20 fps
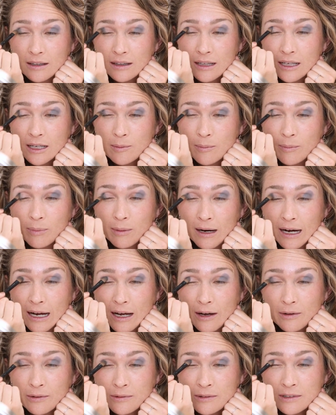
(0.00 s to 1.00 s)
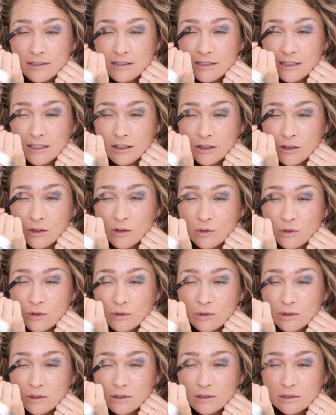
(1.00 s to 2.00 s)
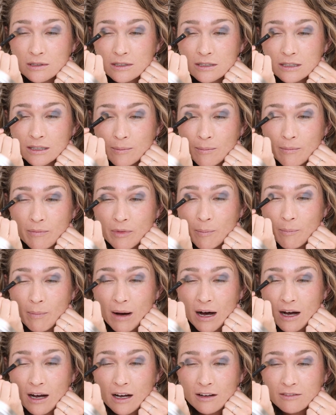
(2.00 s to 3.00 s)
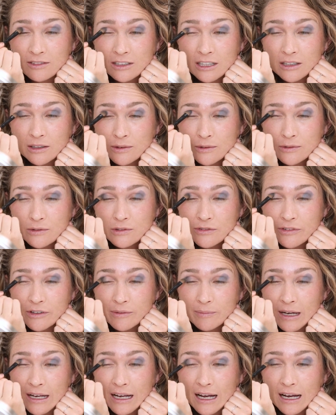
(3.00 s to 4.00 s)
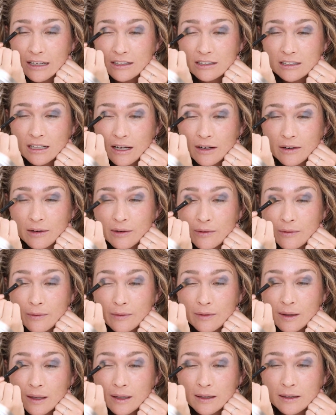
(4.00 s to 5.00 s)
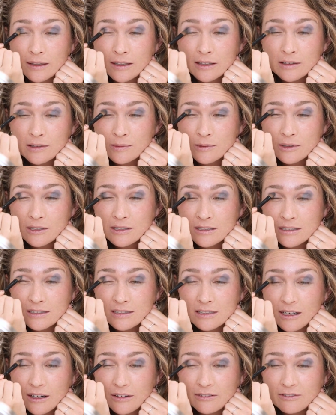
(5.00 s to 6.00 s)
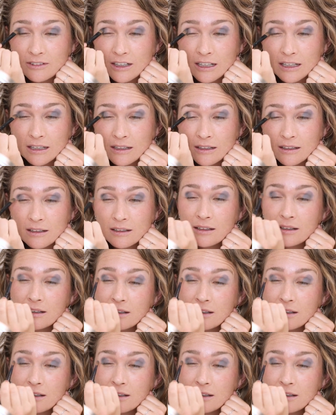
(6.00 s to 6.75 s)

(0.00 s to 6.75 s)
like browns and neutrals and the mauve tones for my eyeshadow that this was a fun